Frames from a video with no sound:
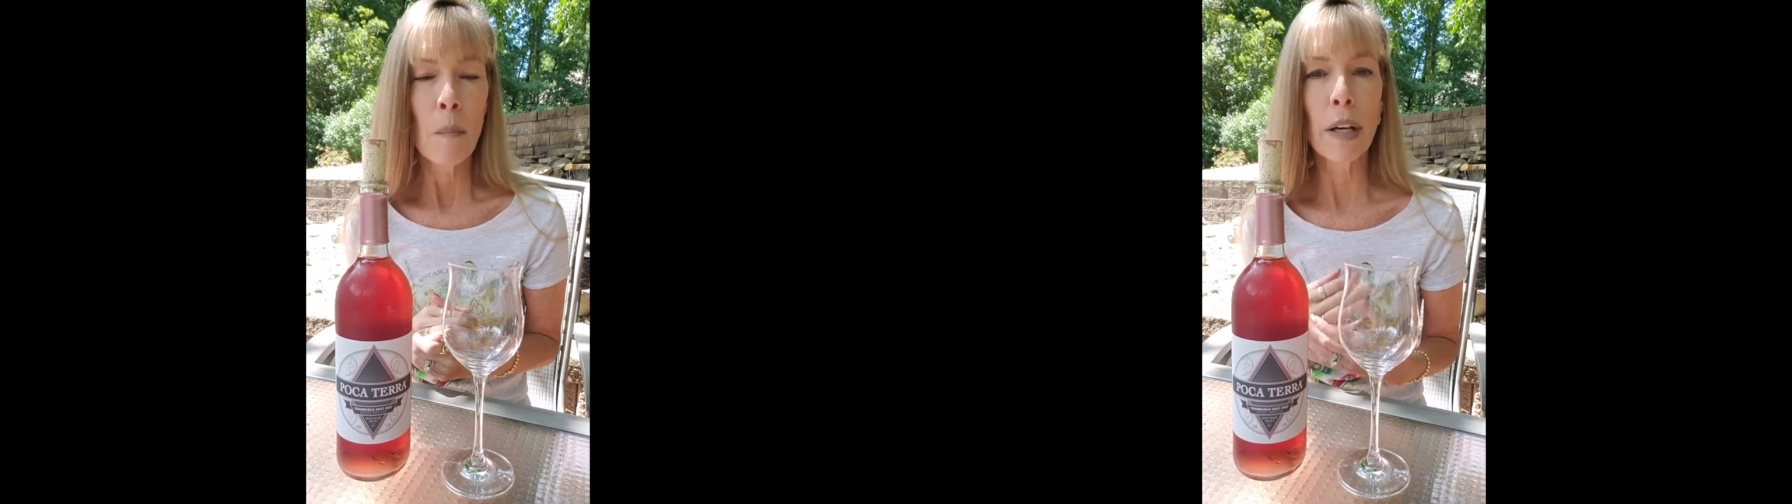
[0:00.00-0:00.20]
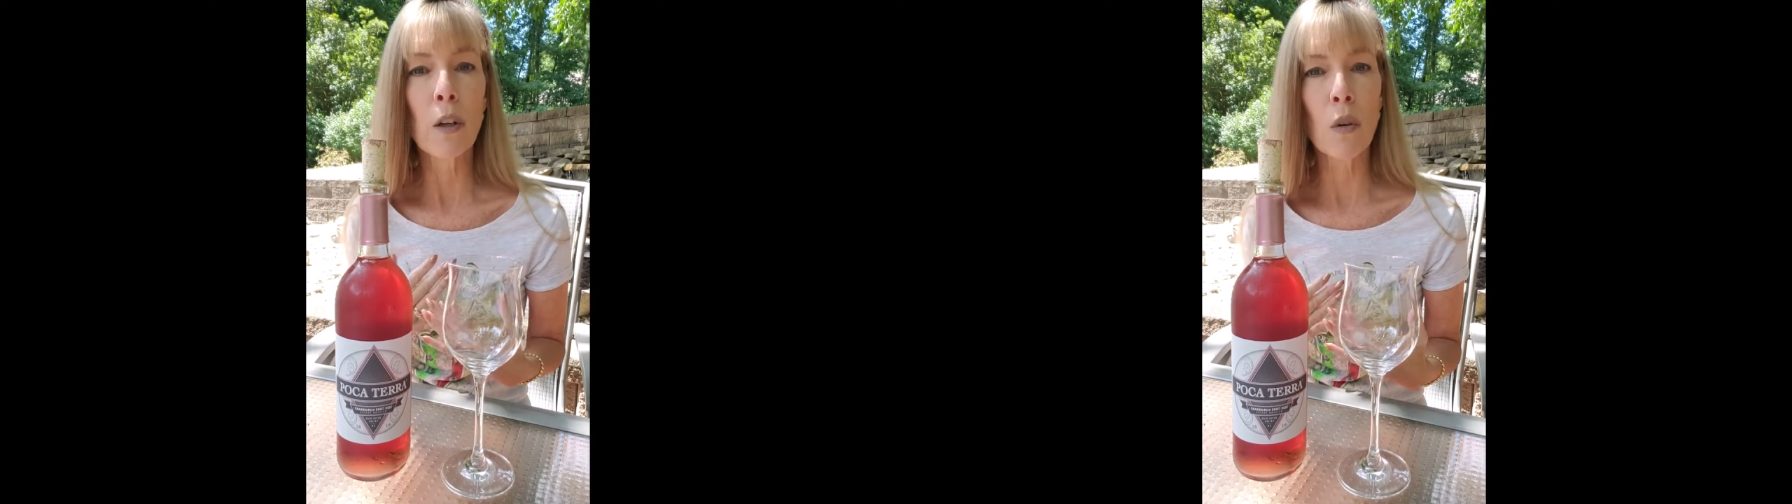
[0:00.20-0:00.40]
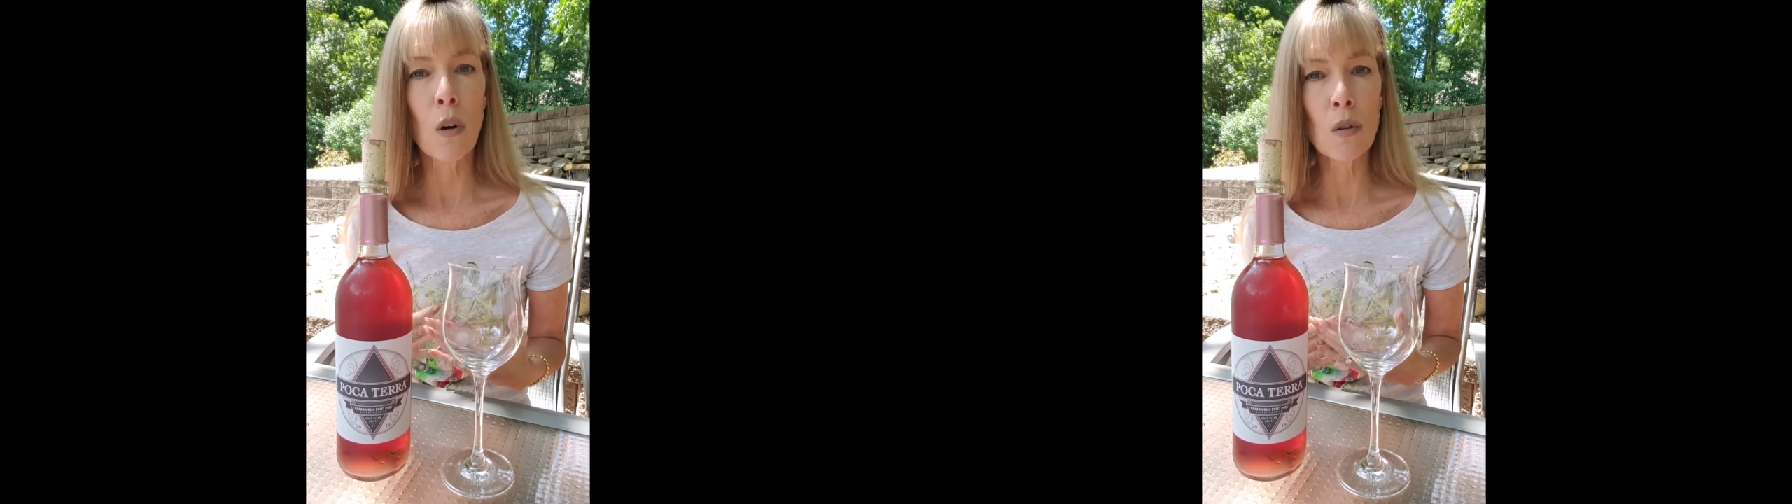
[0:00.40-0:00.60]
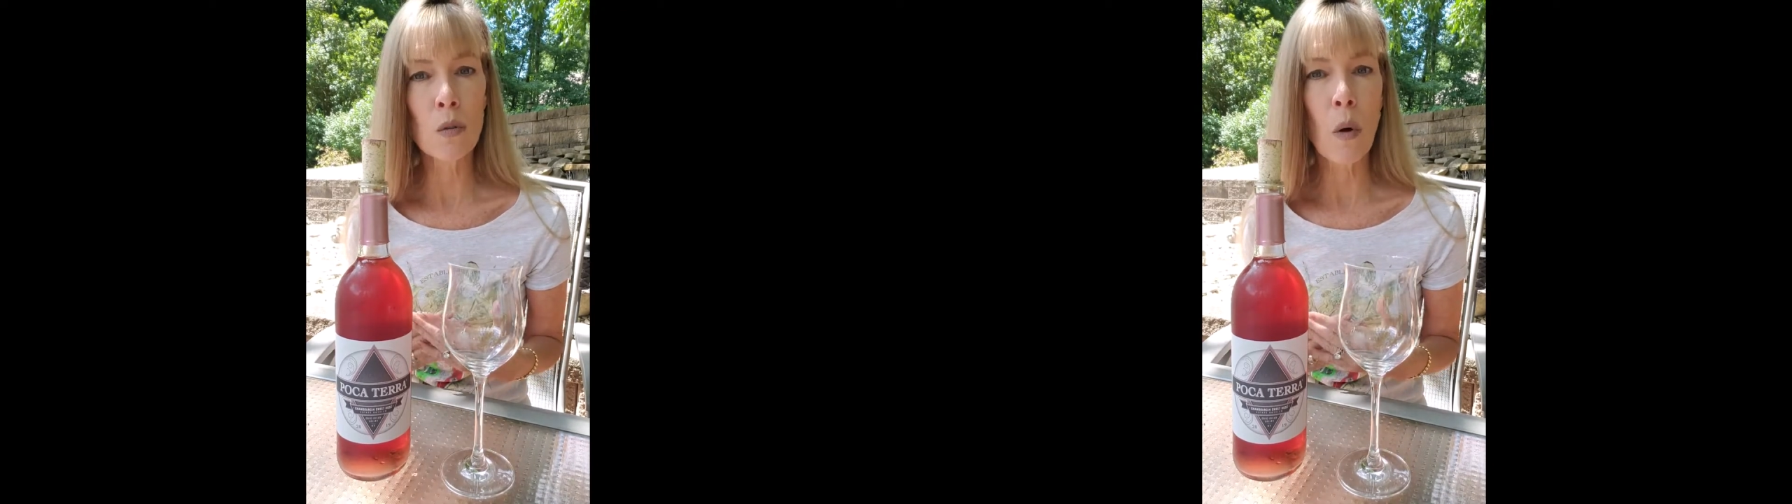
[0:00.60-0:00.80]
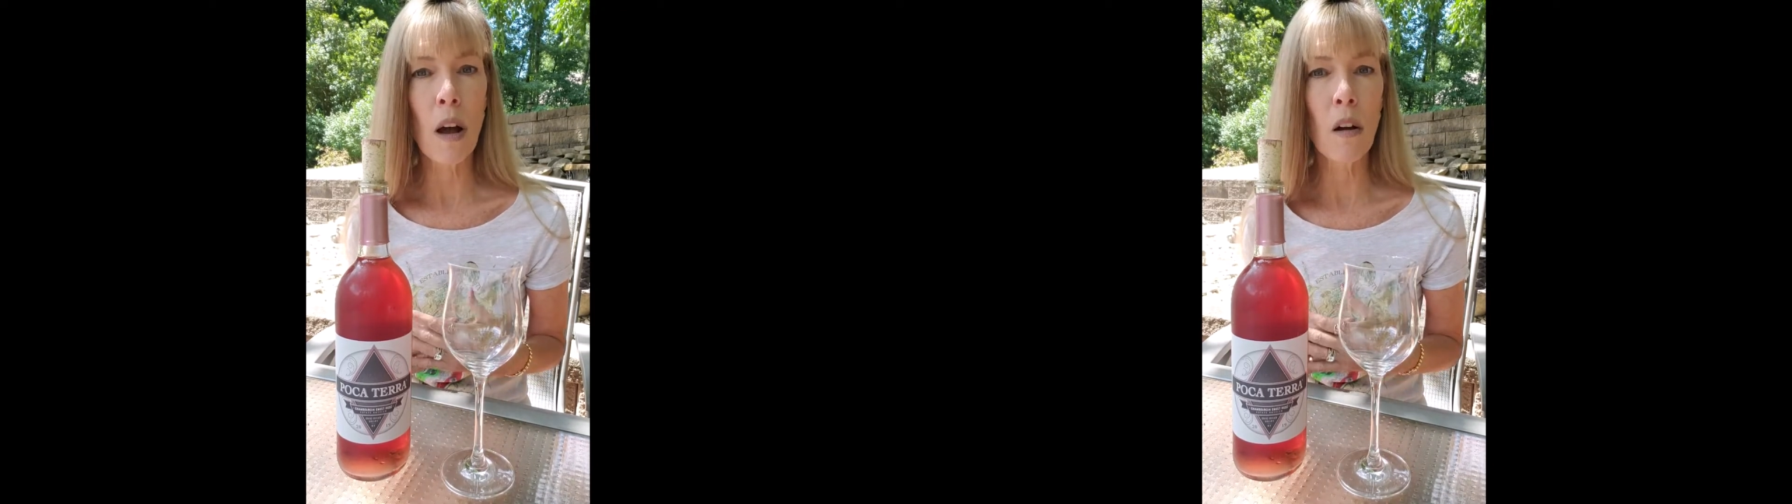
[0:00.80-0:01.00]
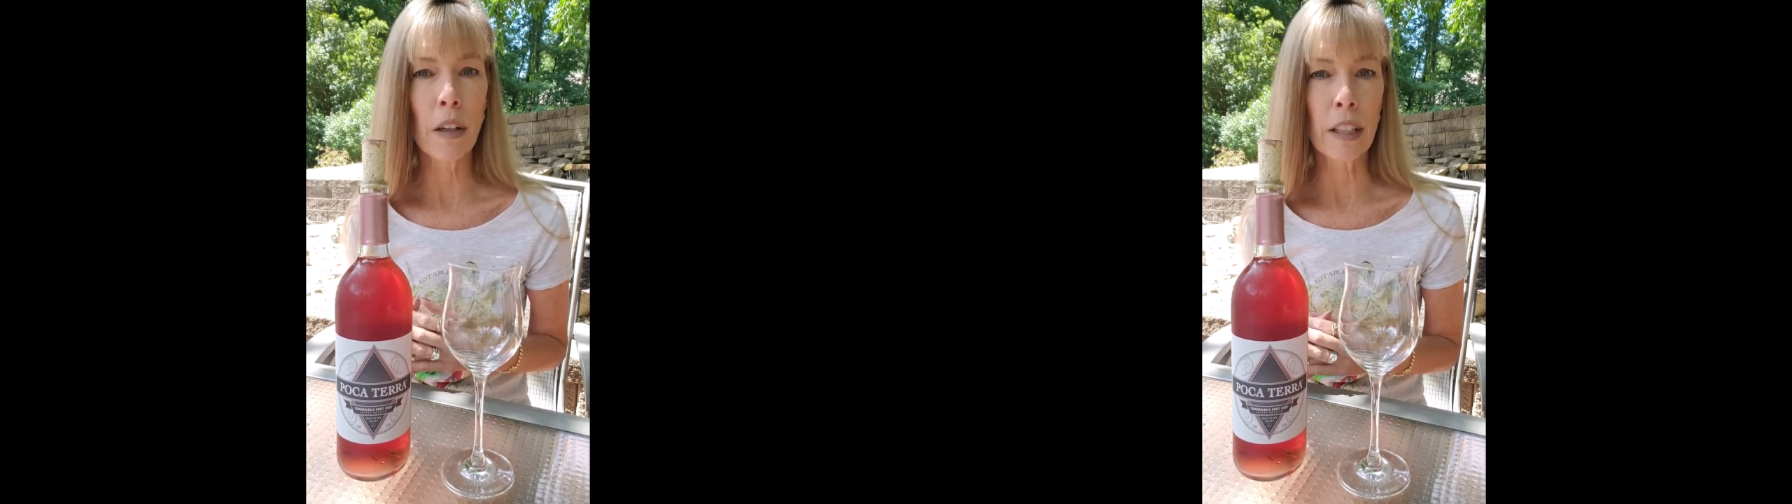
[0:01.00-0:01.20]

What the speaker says: but it grows well